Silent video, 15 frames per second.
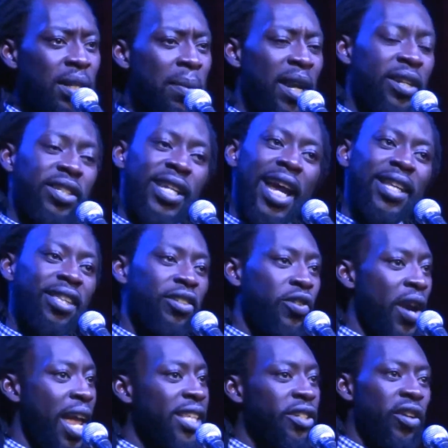you better check the
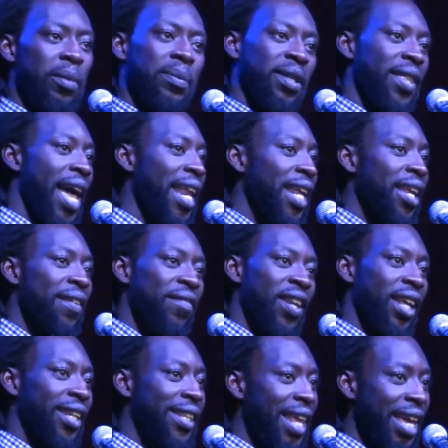transcript. And that ain't
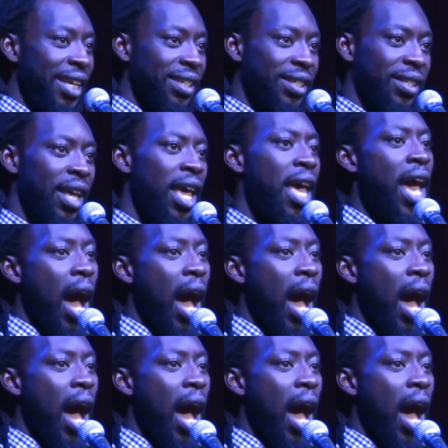even a diss.